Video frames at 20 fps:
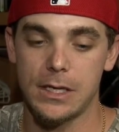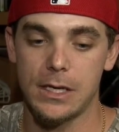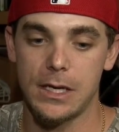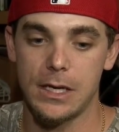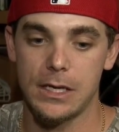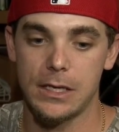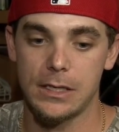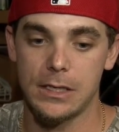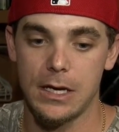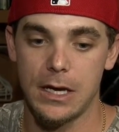
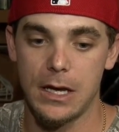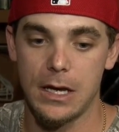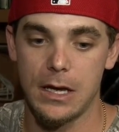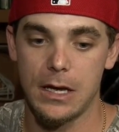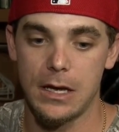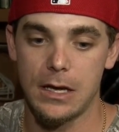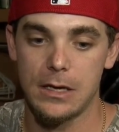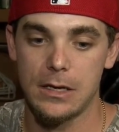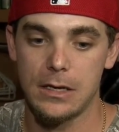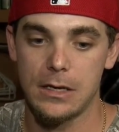and
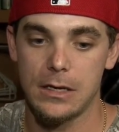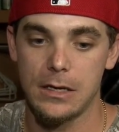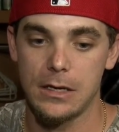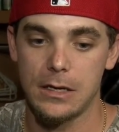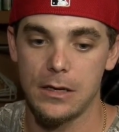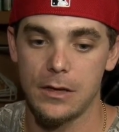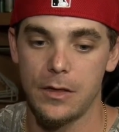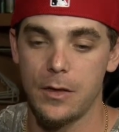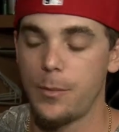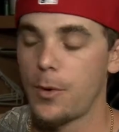
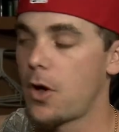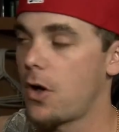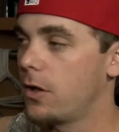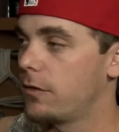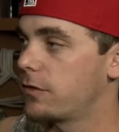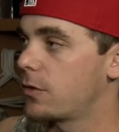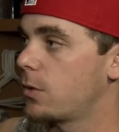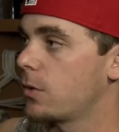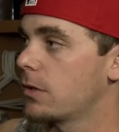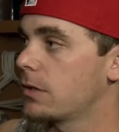the ball,
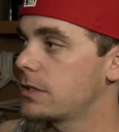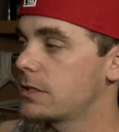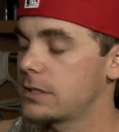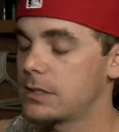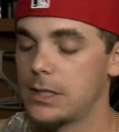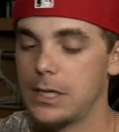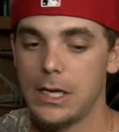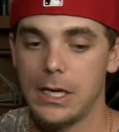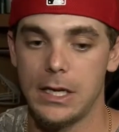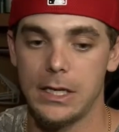of
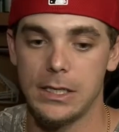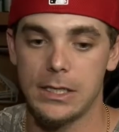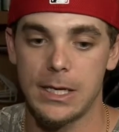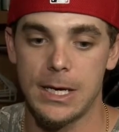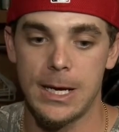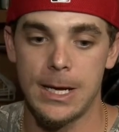course, and